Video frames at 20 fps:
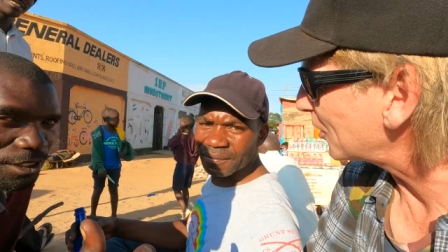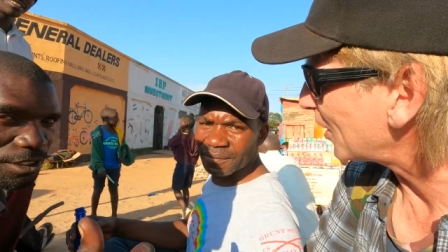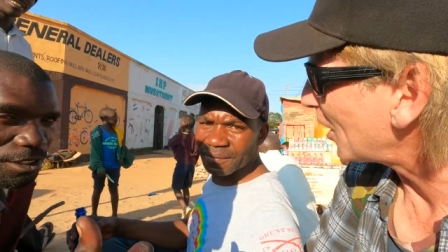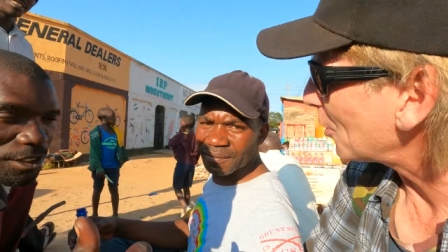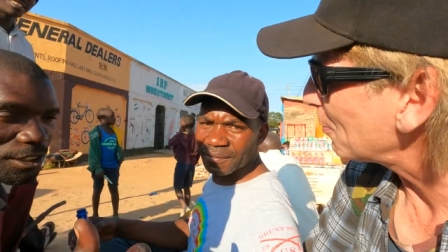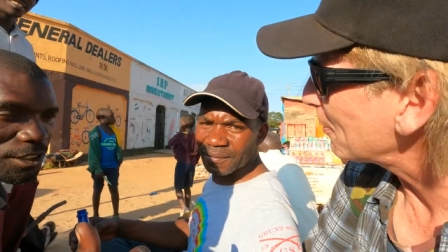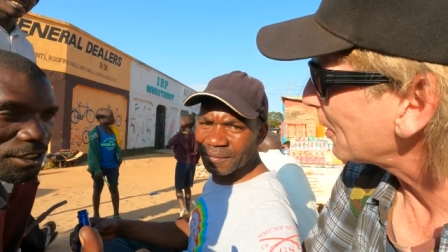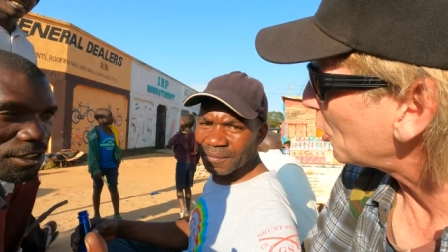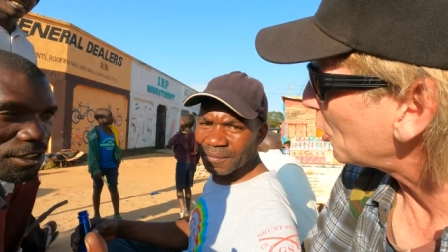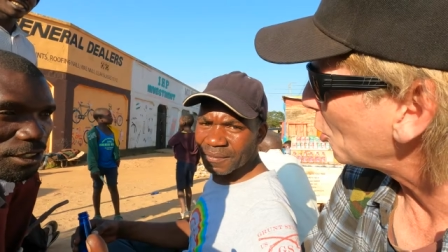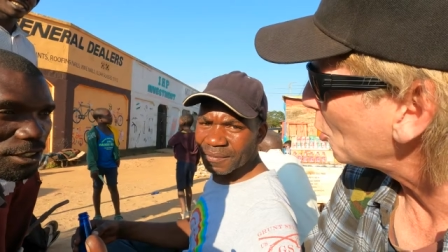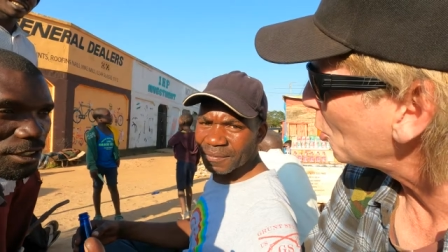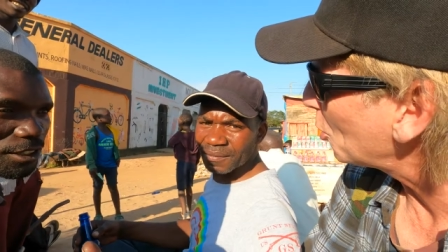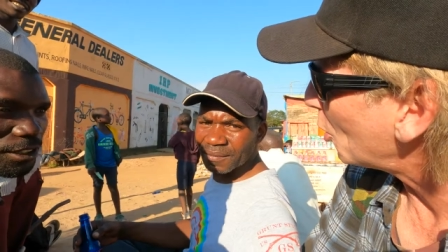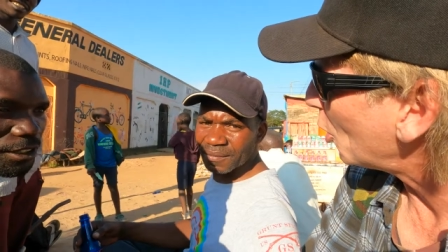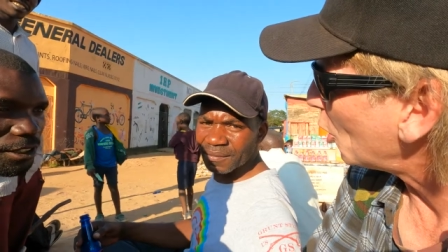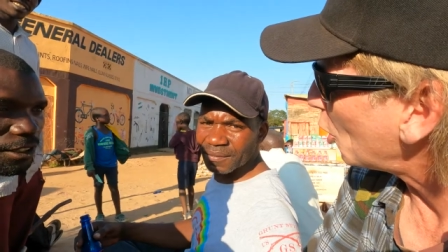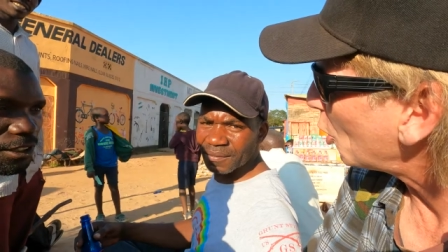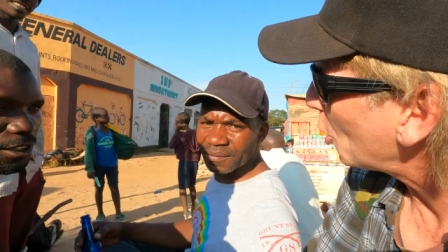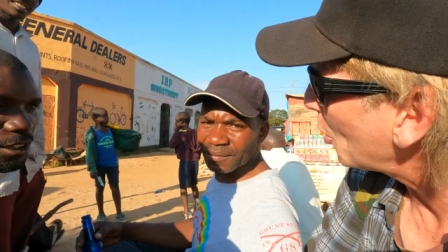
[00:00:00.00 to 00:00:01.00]
Tell me, who,
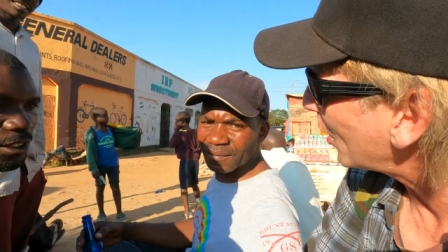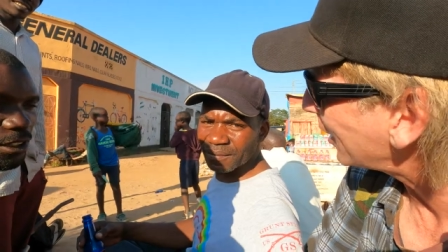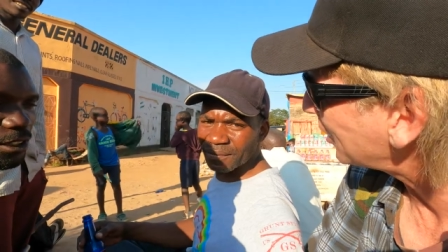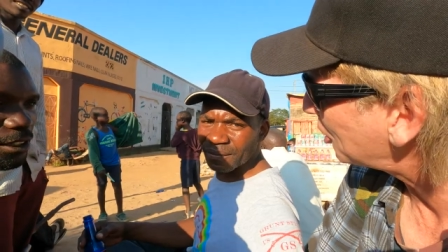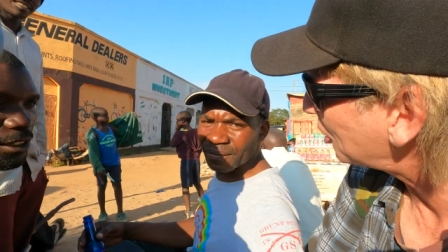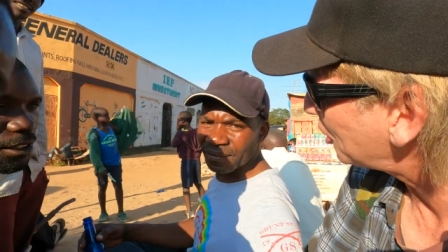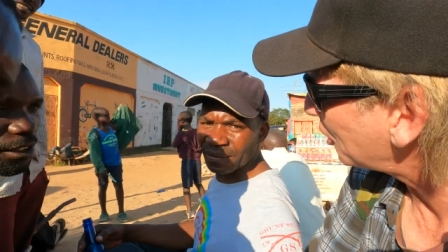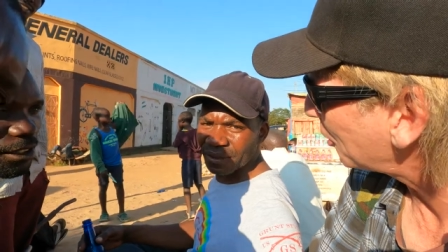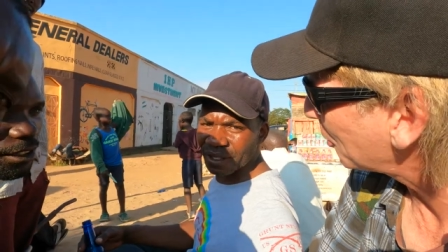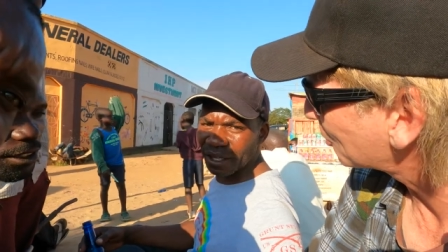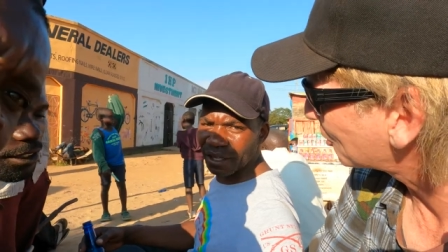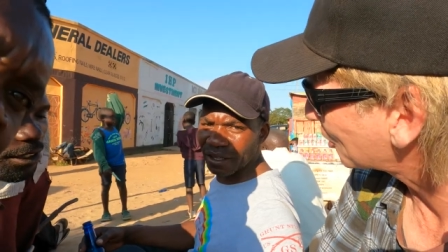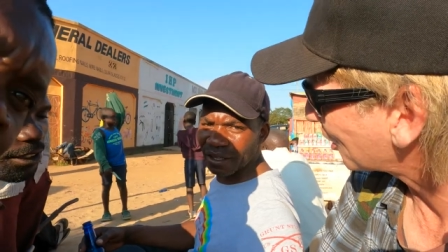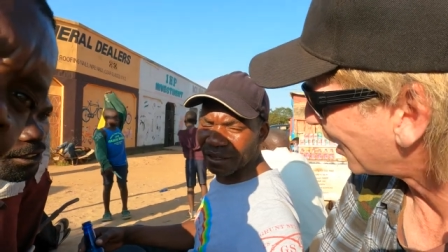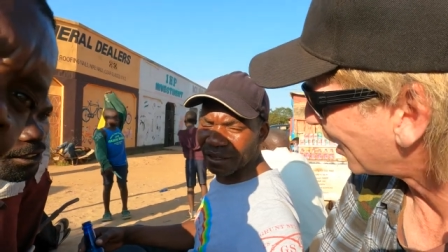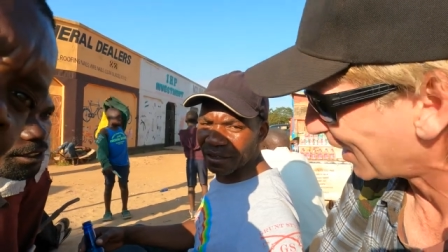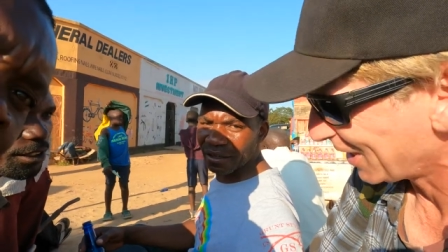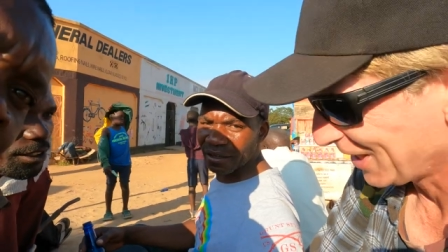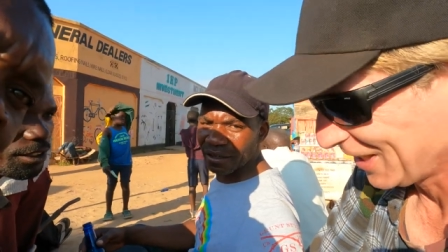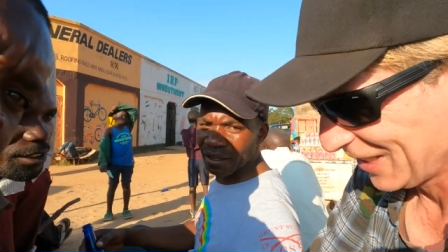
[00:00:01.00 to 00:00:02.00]
who is
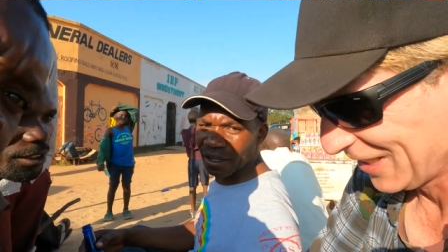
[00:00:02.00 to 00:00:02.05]
Tuta?